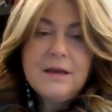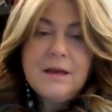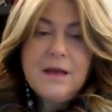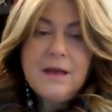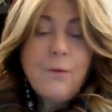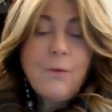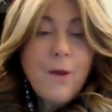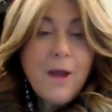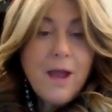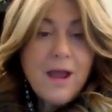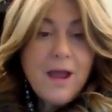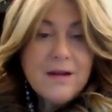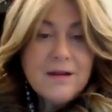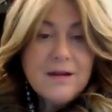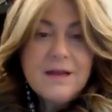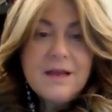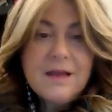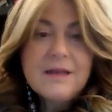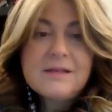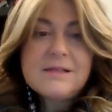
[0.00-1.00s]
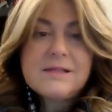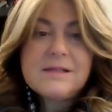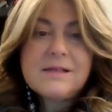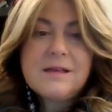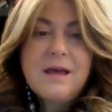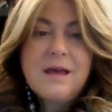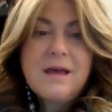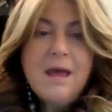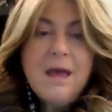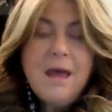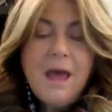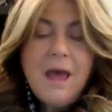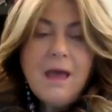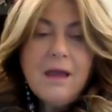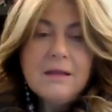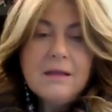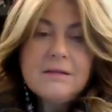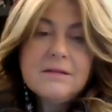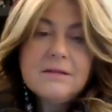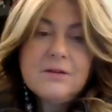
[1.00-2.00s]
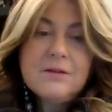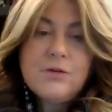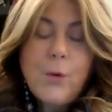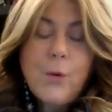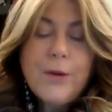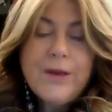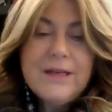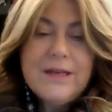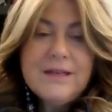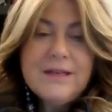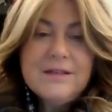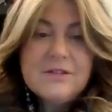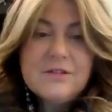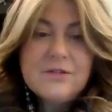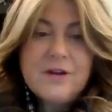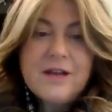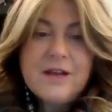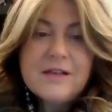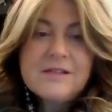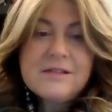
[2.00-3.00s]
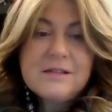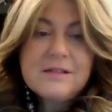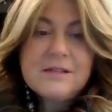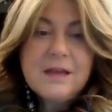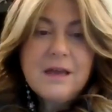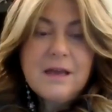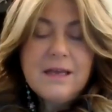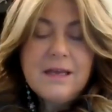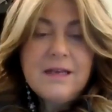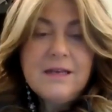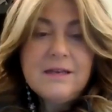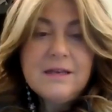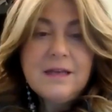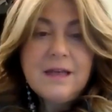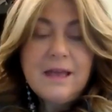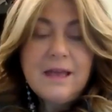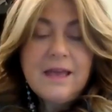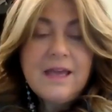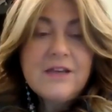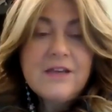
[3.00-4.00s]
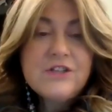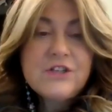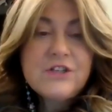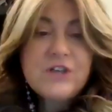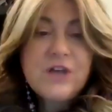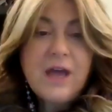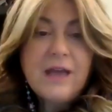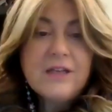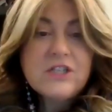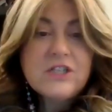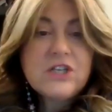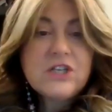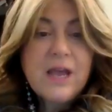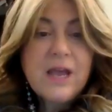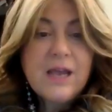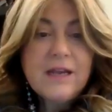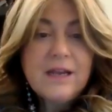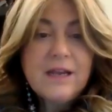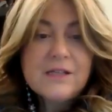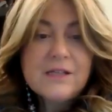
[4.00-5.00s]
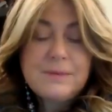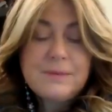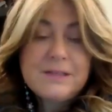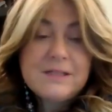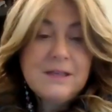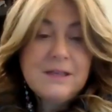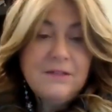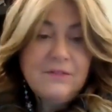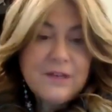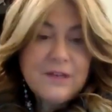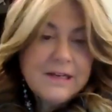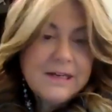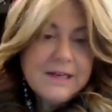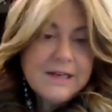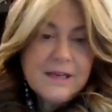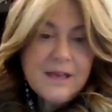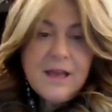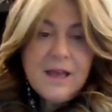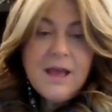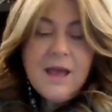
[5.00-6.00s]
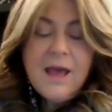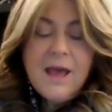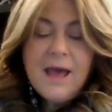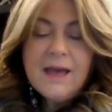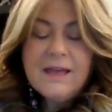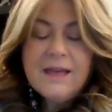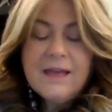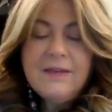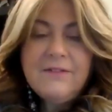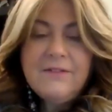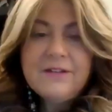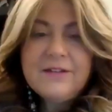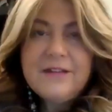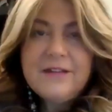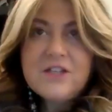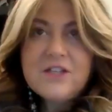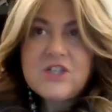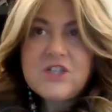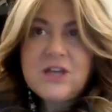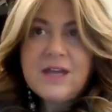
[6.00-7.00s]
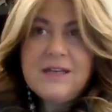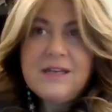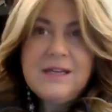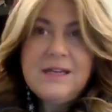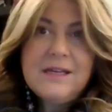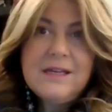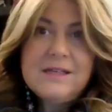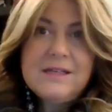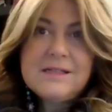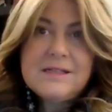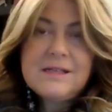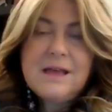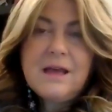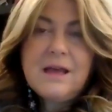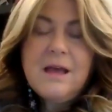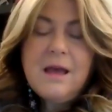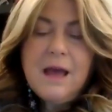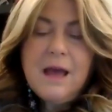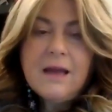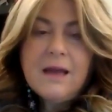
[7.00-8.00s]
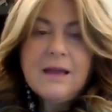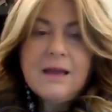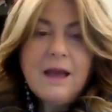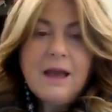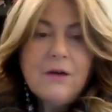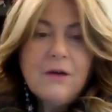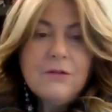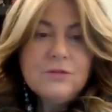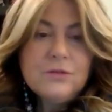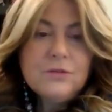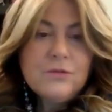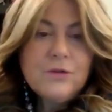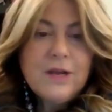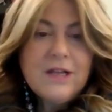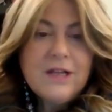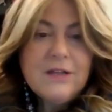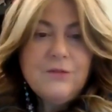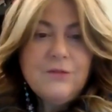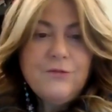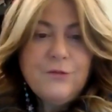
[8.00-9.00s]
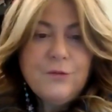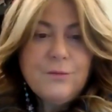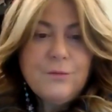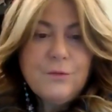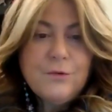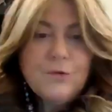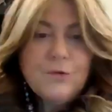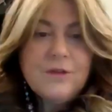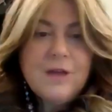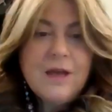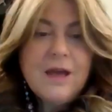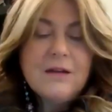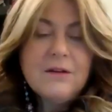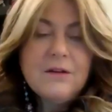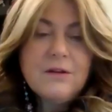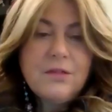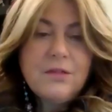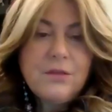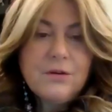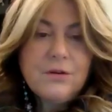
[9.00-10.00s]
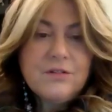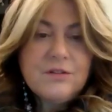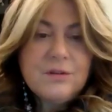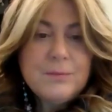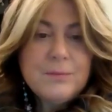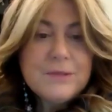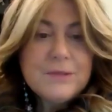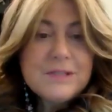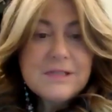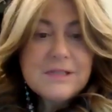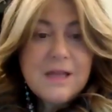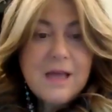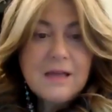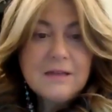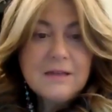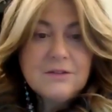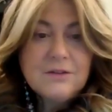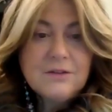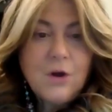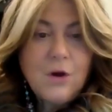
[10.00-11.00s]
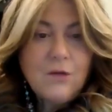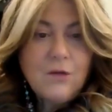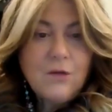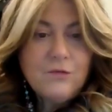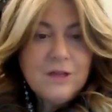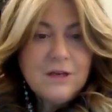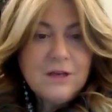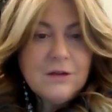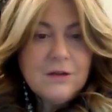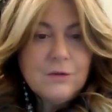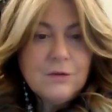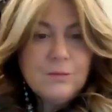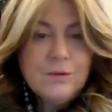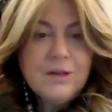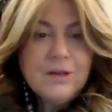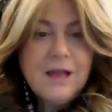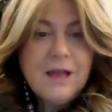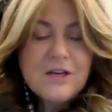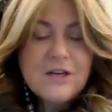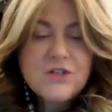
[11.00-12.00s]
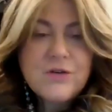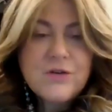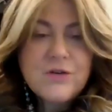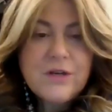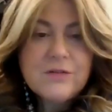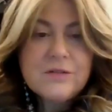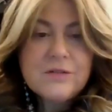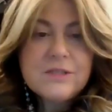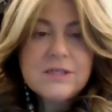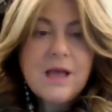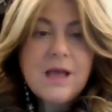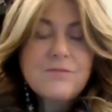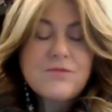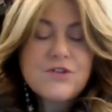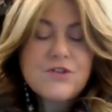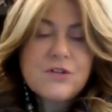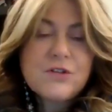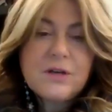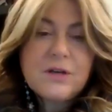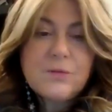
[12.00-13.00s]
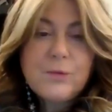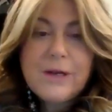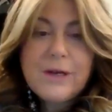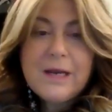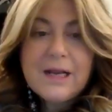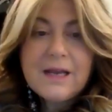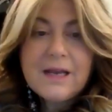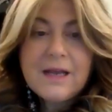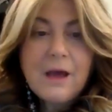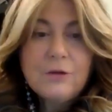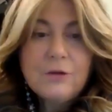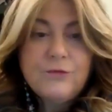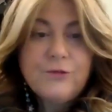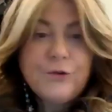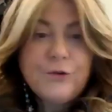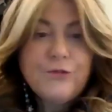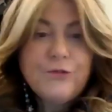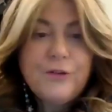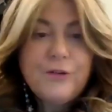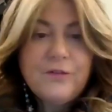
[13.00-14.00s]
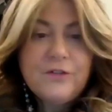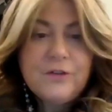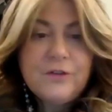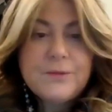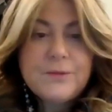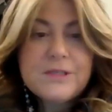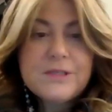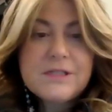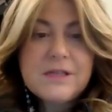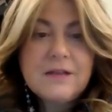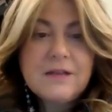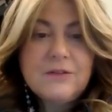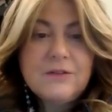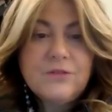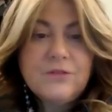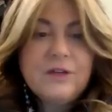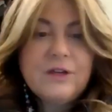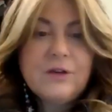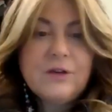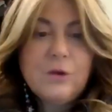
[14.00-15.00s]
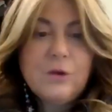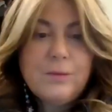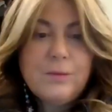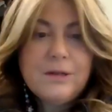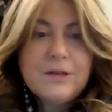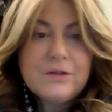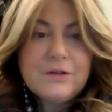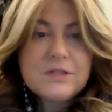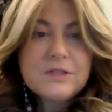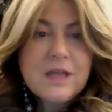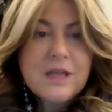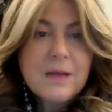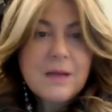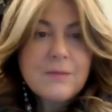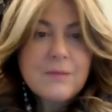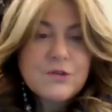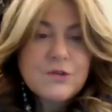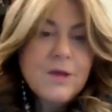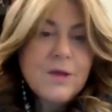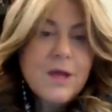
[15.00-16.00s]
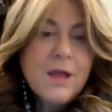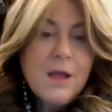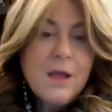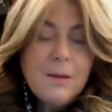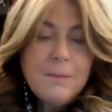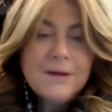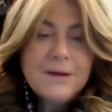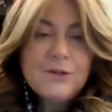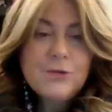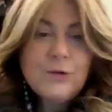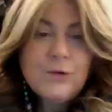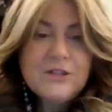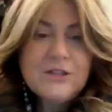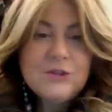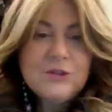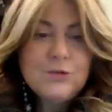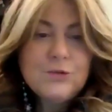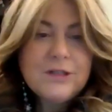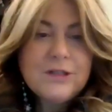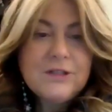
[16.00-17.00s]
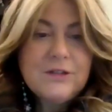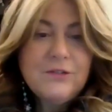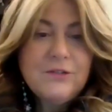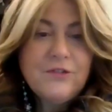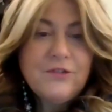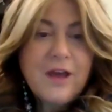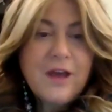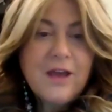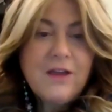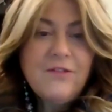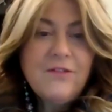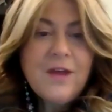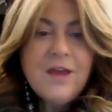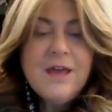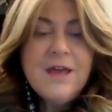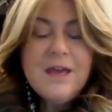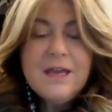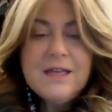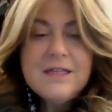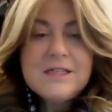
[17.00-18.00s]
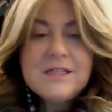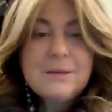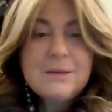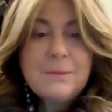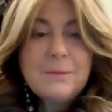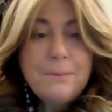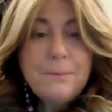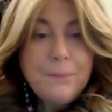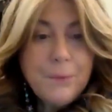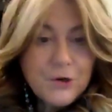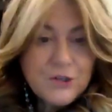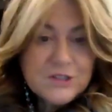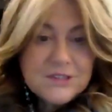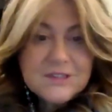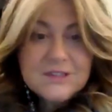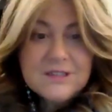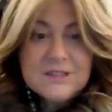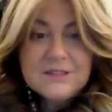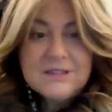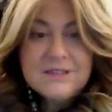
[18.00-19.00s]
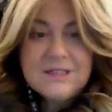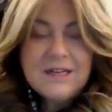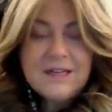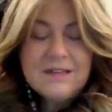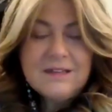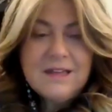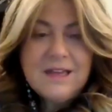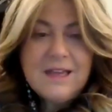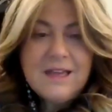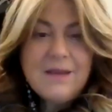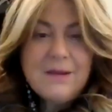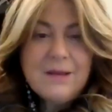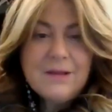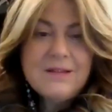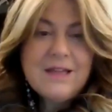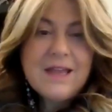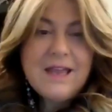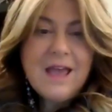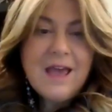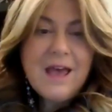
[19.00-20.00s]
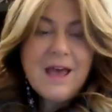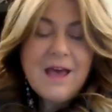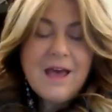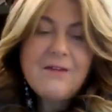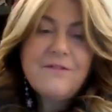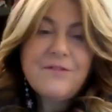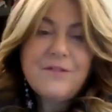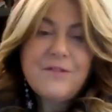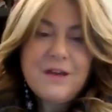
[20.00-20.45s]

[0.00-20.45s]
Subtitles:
awareness and growing interest in Asia and China specifically. And given that Chinese account already for more than 30% of the global luxury consumption and will account for 50% of the global consumption by 2025, it's important that they have